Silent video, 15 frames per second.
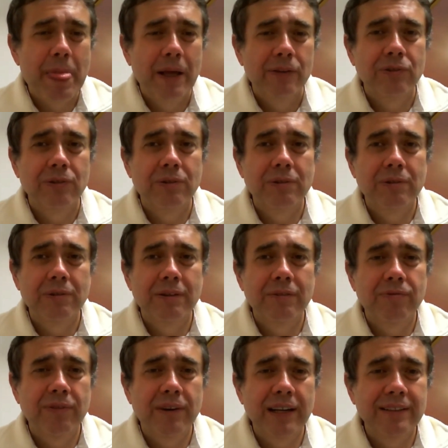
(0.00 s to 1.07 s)
So a
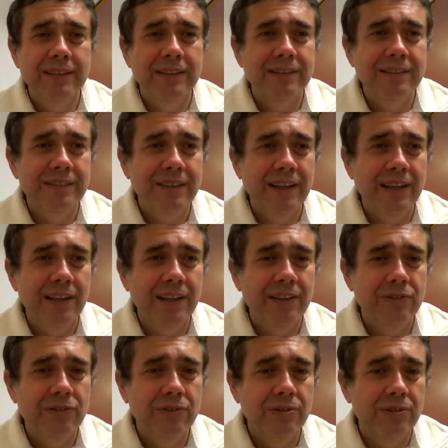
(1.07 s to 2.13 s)
father is
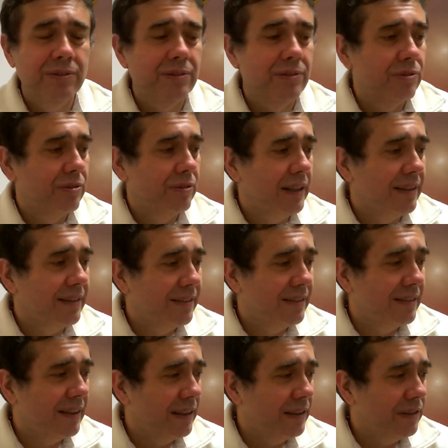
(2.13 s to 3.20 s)
saying to their
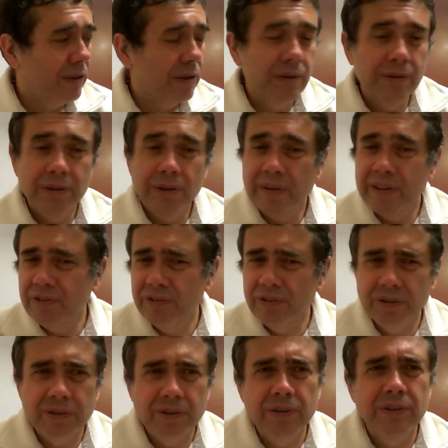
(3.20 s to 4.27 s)
son, "Oh, you are
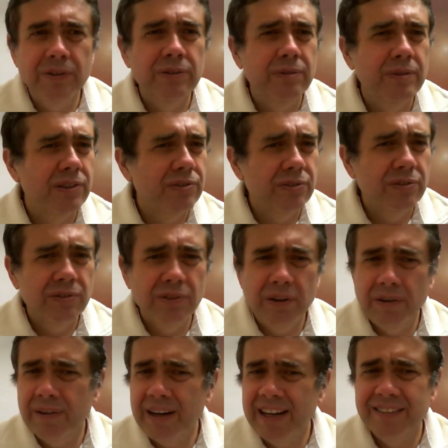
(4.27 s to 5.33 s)
so good, you are
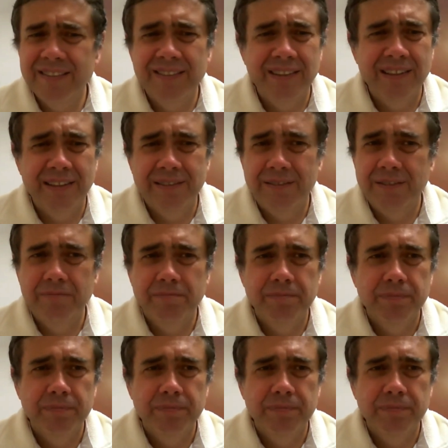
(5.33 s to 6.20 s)
so excellent."